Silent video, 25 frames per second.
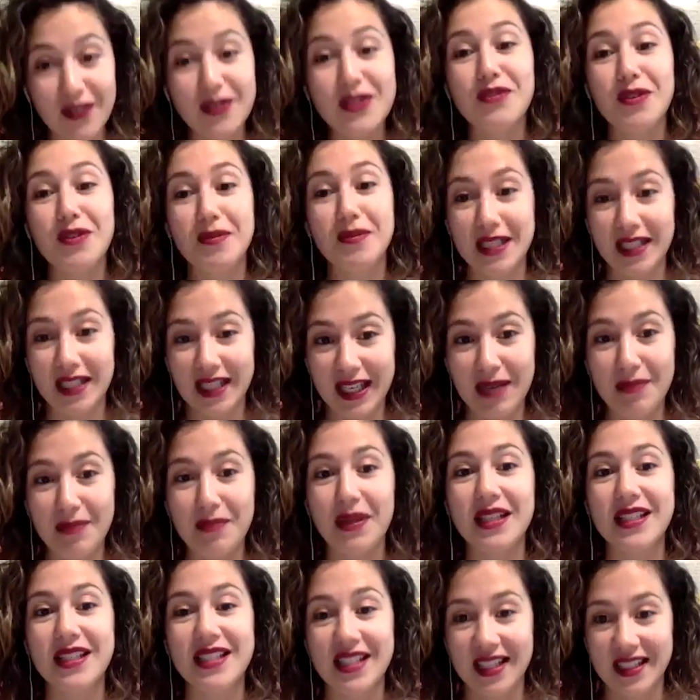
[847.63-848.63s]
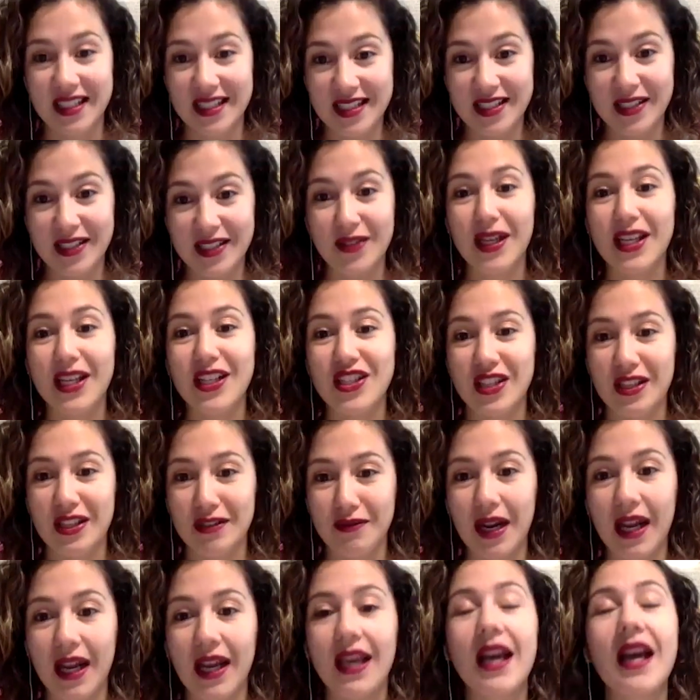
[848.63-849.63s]
for me to keep into consideration,
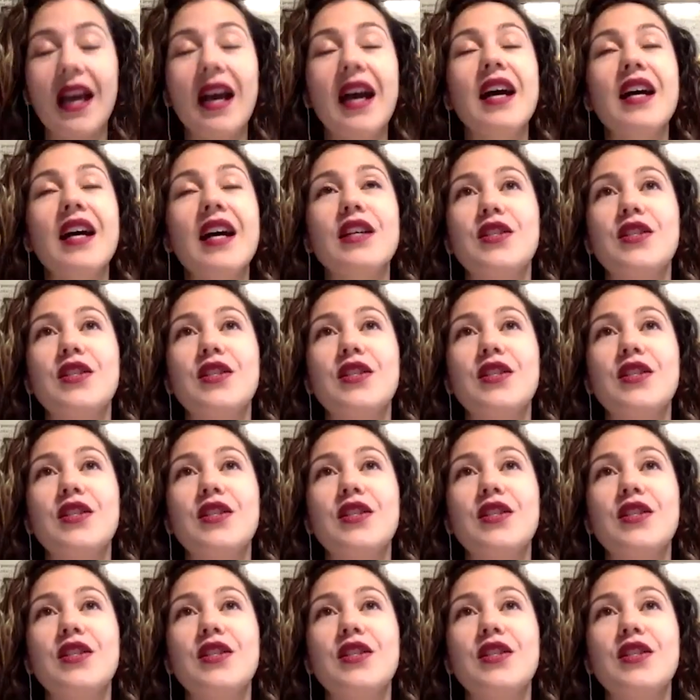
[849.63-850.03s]
right? So,